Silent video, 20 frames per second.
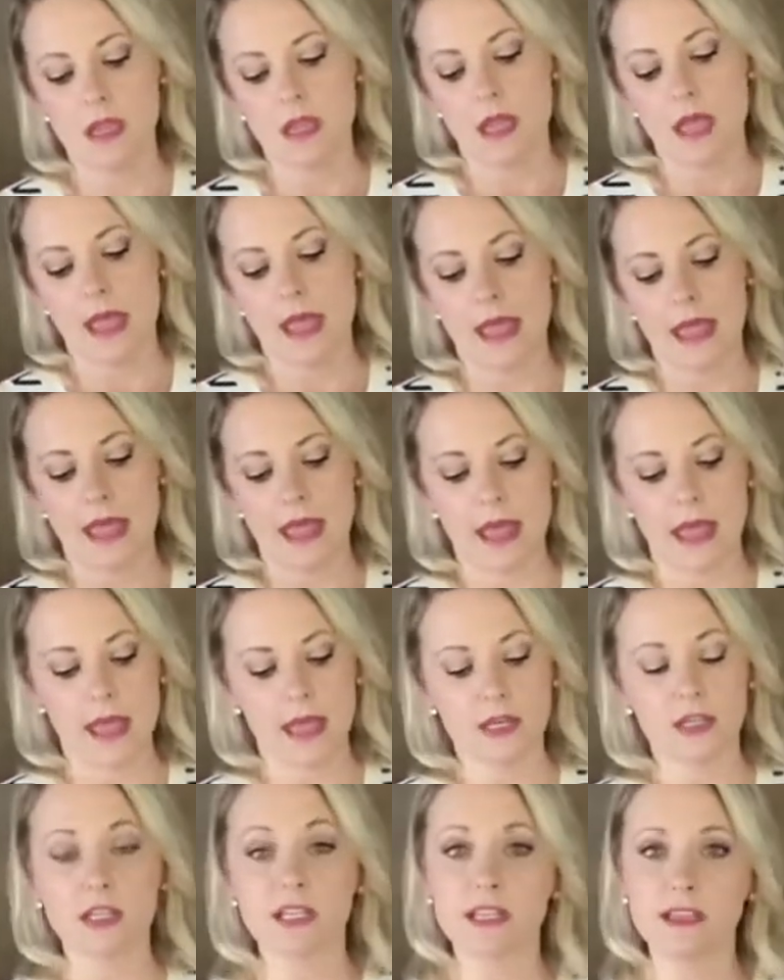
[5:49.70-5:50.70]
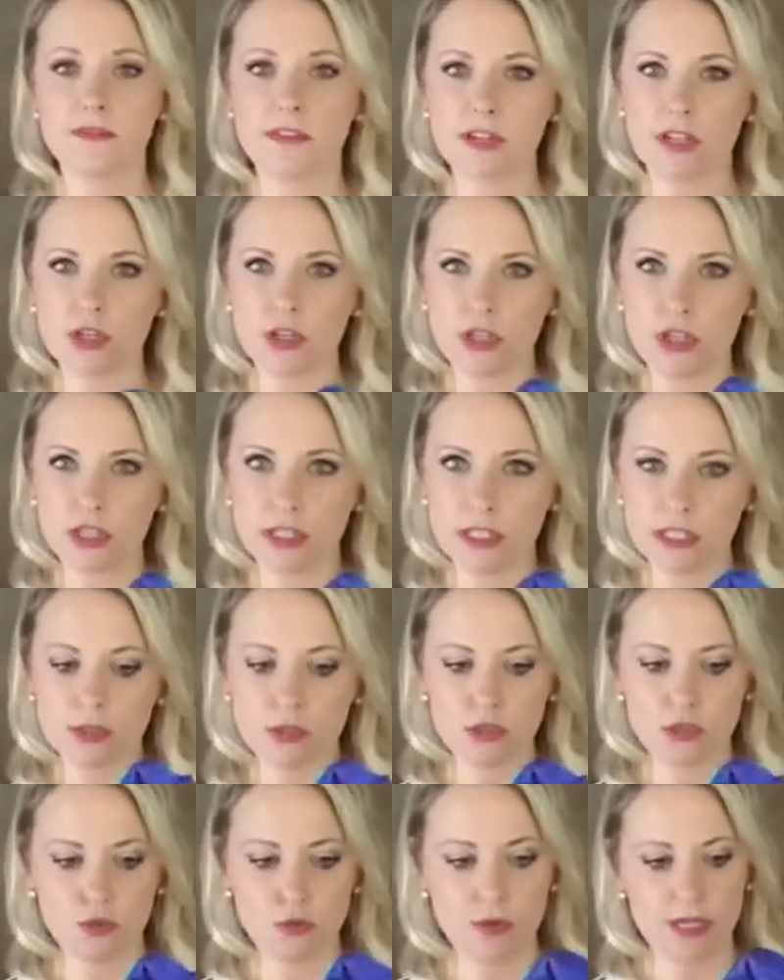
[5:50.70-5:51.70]
and give it a good little
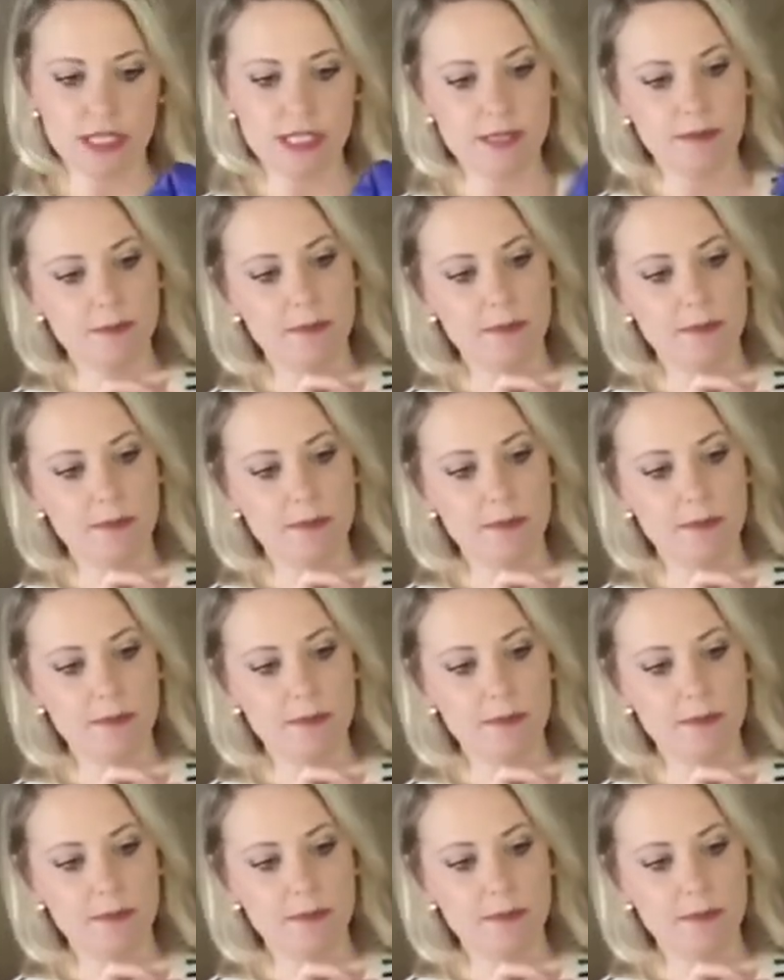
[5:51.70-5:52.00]
twist